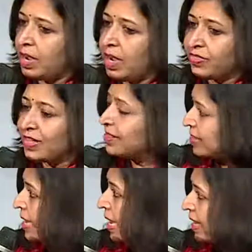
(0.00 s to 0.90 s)
I think
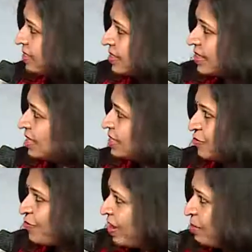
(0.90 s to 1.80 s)
it's
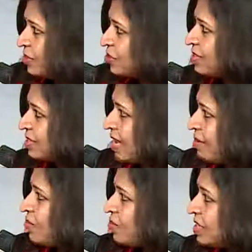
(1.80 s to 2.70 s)
very much the
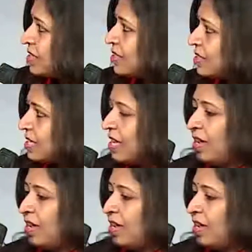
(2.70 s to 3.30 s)
same reasons